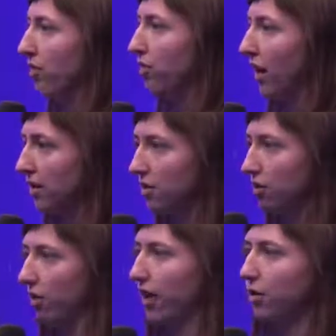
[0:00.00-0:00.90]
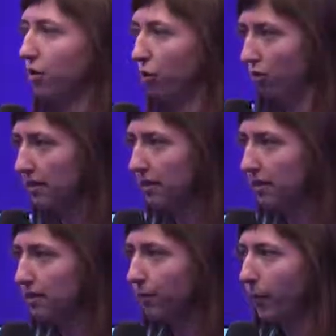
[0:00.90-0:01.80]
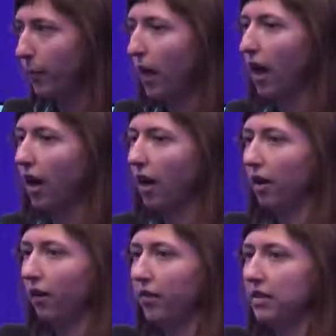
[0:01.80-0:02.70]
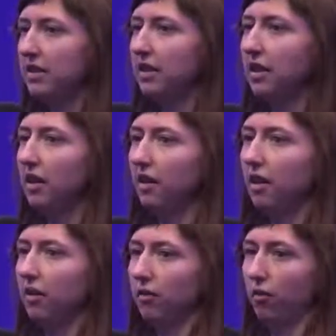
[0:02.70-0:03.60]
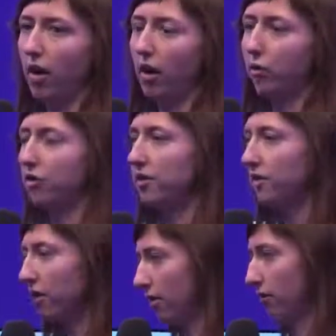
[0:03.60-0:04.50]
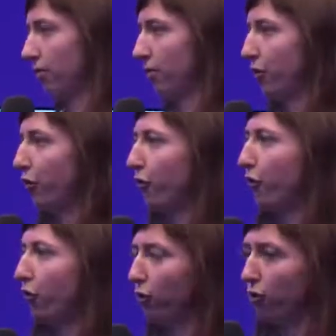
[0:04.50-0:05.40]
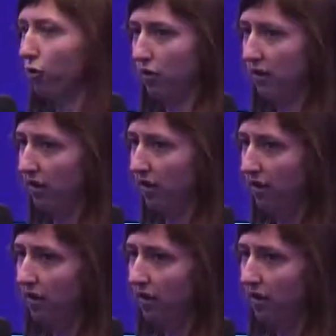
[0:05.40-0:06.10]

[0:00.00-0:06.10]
trend, online courses. This year, around um, four courses